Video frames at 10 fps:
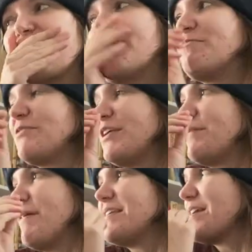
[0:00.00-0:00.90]
really
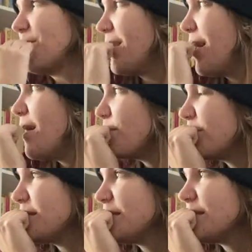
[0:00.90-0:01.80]
messing me up.
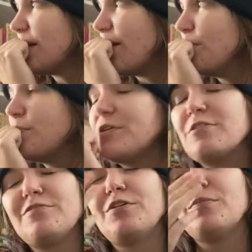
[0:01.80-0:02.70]
It's so
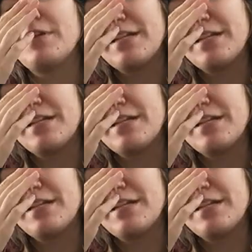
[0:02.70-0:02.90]
beautiful, but